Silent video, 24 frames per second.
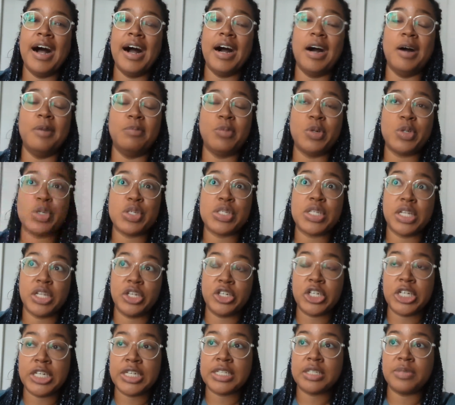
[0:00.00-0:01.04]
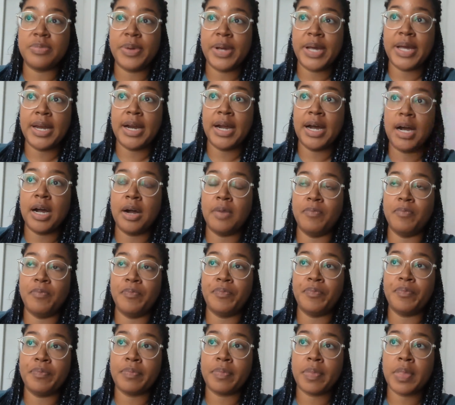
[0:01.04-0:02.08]
um, which was delicious but
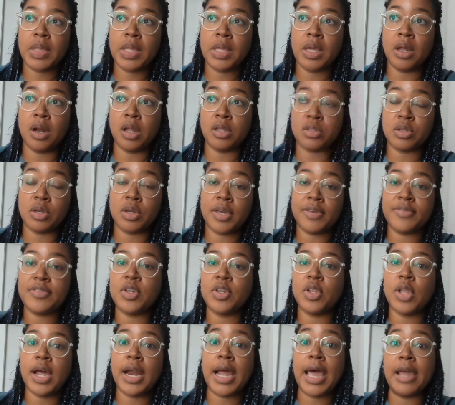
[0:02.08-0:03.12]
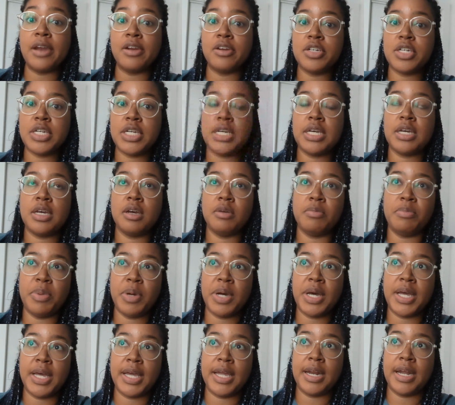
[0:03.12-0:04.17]
um, and also gives you a lot of energy
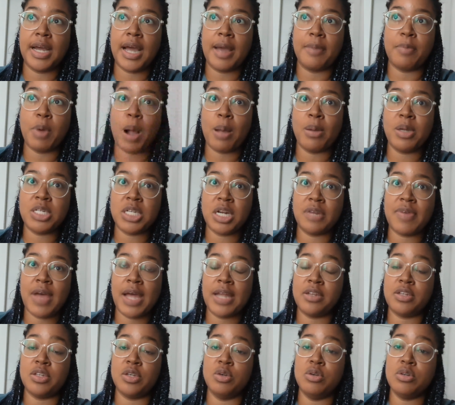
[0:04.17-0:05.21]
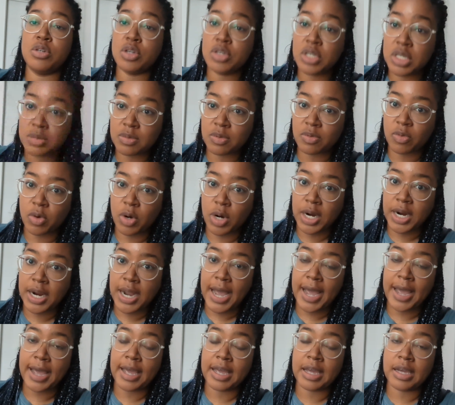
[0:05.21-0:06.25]
but I probably should have had two juices before
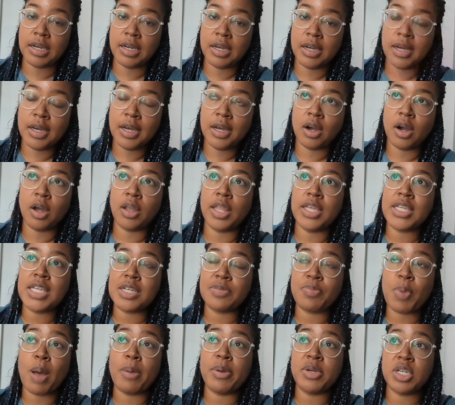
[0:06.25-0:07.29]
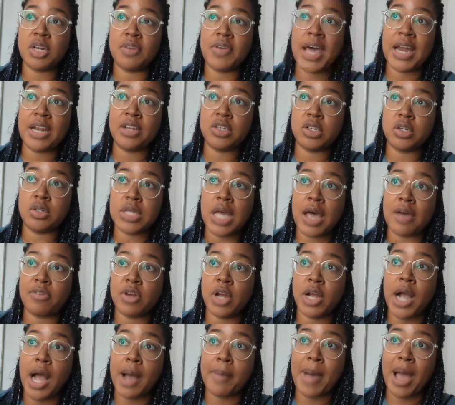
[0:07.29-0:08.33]
I or at least I probably should have had a juice
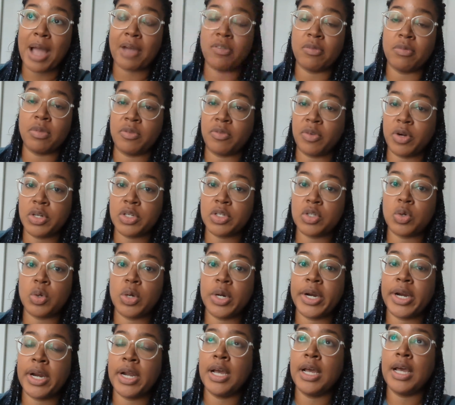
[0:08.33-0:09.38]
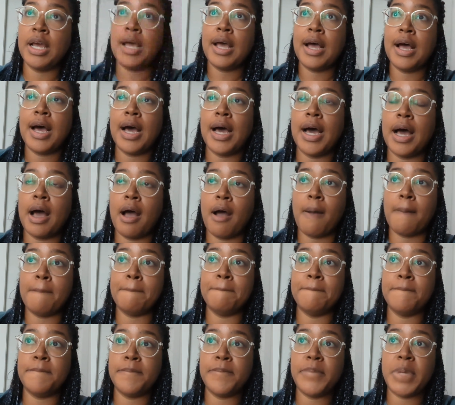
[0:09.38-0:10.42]
after I got back from the first store
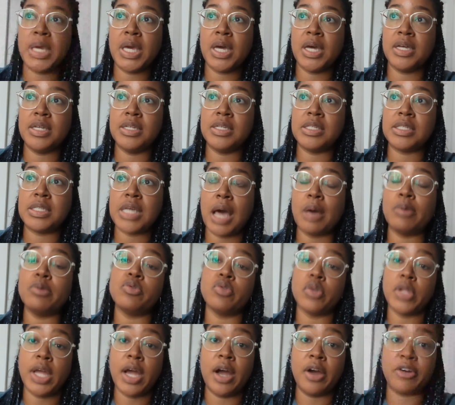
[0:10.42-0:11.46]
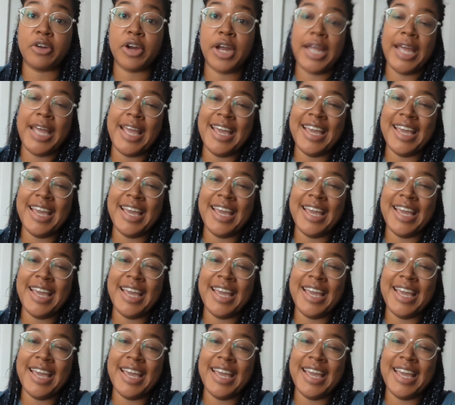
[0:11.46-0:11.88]
um, because I was really hungry